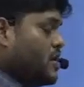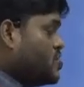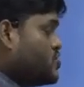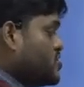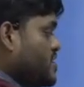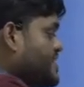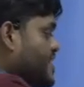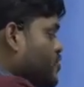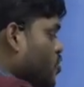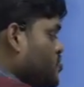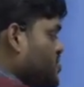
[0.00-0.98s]
So there is a
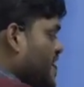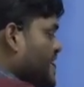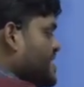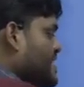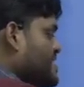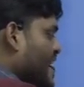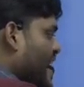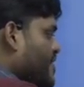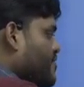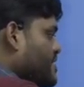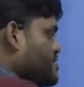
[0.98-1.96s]
no change in the
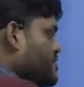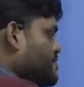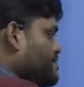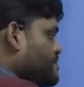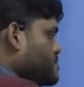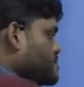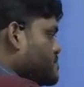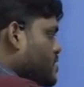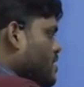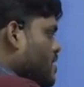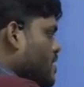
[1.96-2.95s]
average.
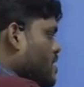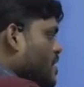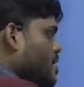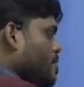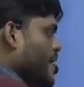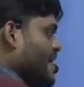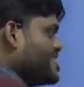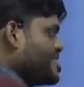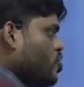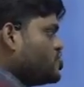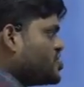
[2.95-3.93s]
There is a
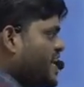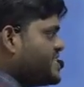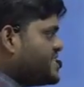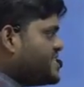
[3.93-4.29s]
no change in the